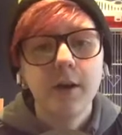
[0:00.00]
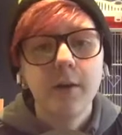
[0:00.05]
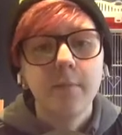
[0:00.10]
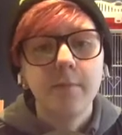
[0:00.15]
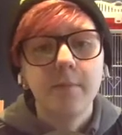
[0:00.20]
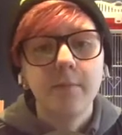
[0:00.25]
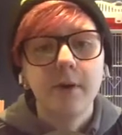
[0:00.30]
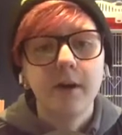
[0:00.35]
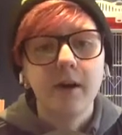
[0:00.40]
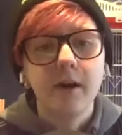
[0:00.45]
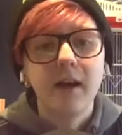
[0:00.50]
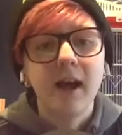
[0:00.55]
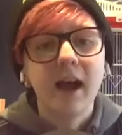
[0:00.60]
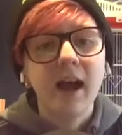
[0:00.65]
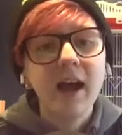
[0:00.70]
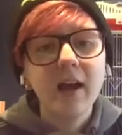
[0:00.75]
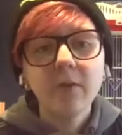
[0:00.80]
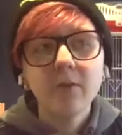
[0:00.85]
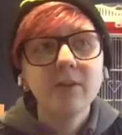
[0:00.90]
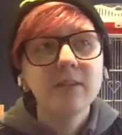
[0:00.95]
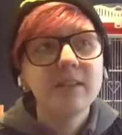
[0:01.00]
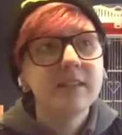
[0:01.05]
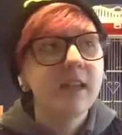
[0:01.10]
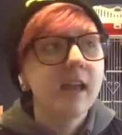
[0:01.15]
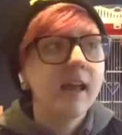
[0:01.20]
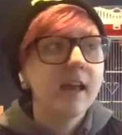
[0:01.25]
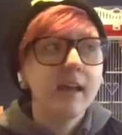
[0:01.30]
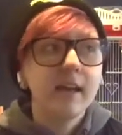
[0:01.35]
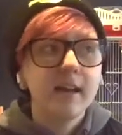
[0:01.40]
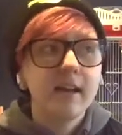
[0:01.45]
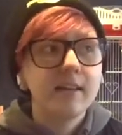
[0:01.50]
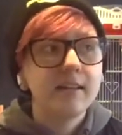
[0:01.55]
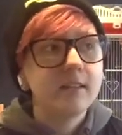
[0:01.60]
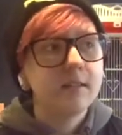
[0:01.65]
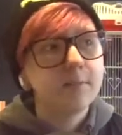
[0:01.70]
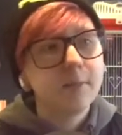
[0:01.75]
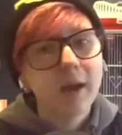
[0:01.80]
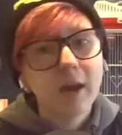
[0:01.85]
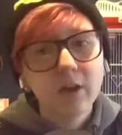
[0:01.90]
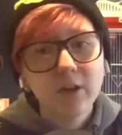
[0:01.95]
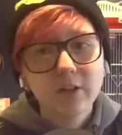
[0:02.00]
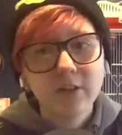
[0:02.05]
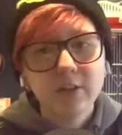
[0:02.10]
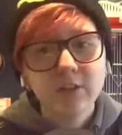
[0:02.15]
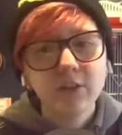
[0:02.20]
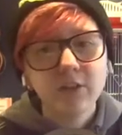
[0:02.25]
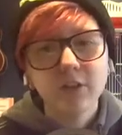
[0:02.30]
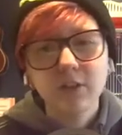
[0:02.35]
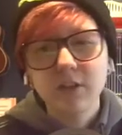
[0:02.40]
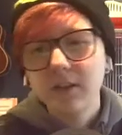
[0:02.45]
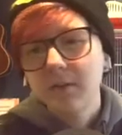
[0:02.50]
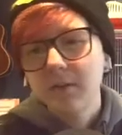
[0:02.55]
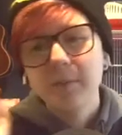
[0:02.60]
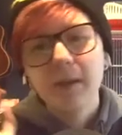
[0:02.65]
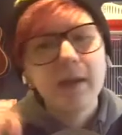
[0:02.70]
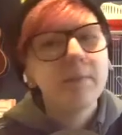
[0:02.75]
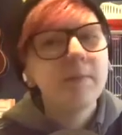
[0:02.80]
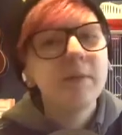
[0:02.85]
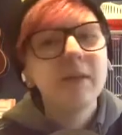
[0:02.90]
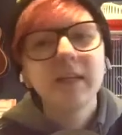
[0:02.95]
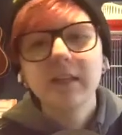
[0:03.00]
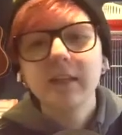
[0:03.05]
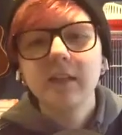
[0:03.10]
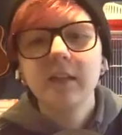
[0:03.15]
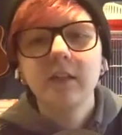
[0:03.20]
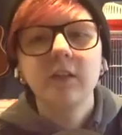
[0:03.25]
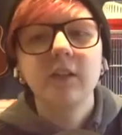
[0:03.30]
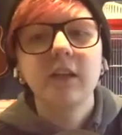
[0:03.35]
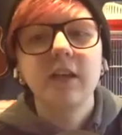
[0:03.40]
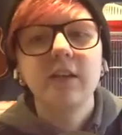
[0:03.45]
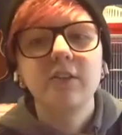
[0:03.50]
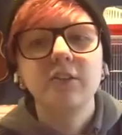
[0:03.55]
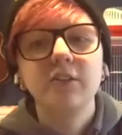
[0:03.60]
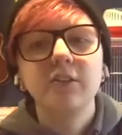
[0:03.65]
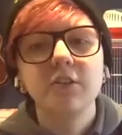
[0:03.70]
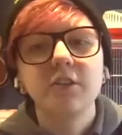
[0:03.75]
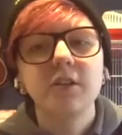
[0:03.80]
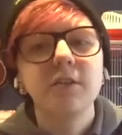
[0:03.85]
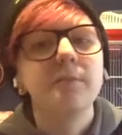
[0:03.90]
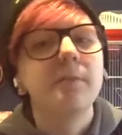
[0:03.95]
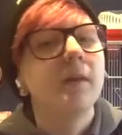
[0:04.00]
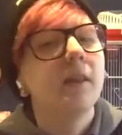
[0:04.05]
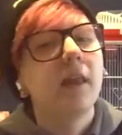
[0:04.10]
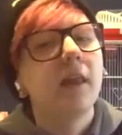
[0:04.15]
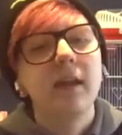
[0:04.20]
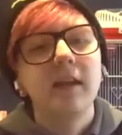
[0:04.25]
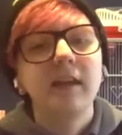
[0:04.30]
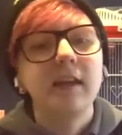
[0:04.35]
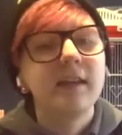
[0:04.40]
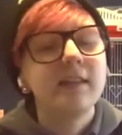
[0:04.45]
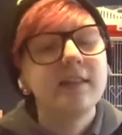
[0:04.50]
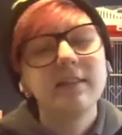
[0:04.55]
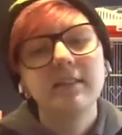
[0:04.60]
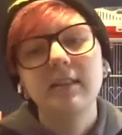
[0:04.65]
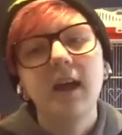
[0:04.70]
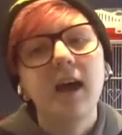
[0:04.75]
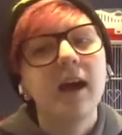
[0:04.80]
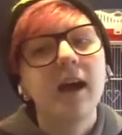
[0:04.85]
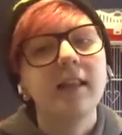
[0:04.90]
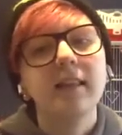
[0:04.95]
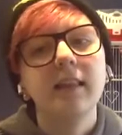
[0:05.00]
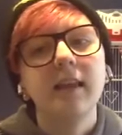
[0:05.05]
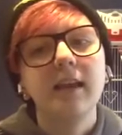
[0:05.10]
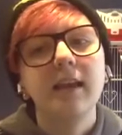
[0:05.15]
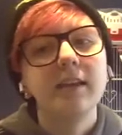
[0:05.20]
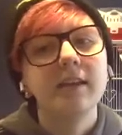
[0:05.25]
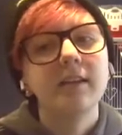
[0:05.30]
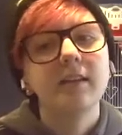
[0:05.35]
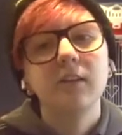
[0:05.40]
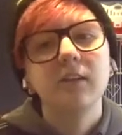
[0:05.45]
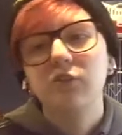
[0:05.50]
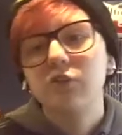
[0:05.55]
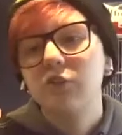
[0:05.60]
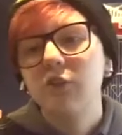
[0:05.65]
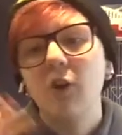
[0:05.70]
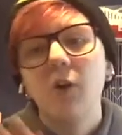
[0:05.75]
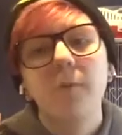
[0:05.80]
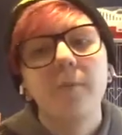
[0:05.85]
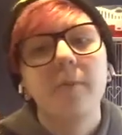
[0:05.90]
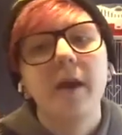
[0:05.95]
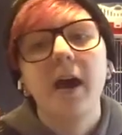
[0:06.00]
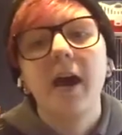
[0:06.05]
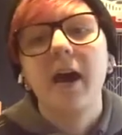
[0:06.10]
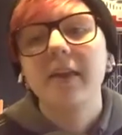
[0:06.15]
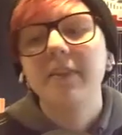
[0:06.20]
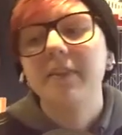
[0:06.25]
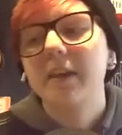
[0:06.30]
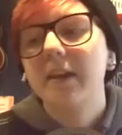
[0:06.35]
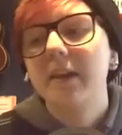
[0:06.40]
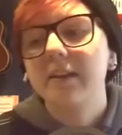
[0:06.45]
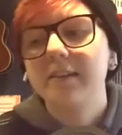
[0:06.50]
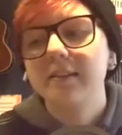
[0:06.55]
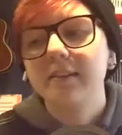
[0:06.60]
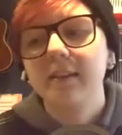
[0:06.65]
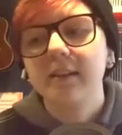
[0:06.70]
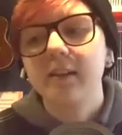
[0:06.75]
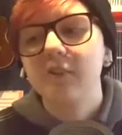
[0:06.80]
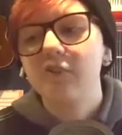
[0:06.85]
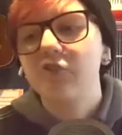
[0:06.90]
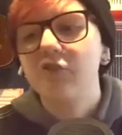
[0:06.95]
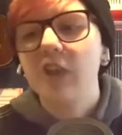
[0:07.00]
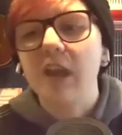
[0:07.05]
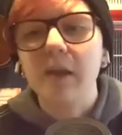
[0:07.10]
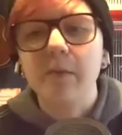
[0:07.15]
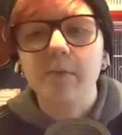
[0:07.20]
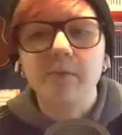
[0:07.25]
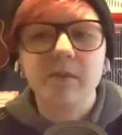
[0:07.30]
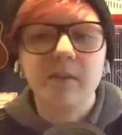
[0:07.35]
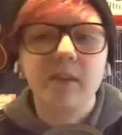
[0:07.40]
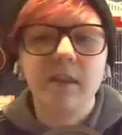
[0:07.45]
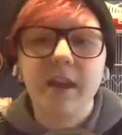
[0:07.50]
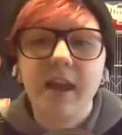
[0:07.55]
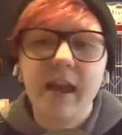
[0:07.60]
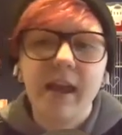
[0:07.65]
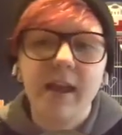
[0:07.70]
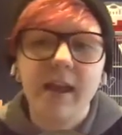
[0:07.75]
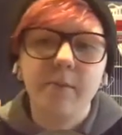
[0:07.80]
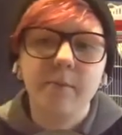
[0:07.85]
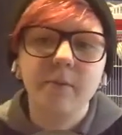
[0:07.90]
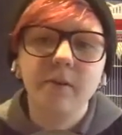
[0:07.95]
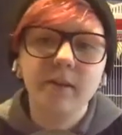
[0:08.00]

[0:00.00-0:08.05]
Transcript: But I would say it's about as good. It may be a little less good, but like it's not like so bad that it's like a shame to the name.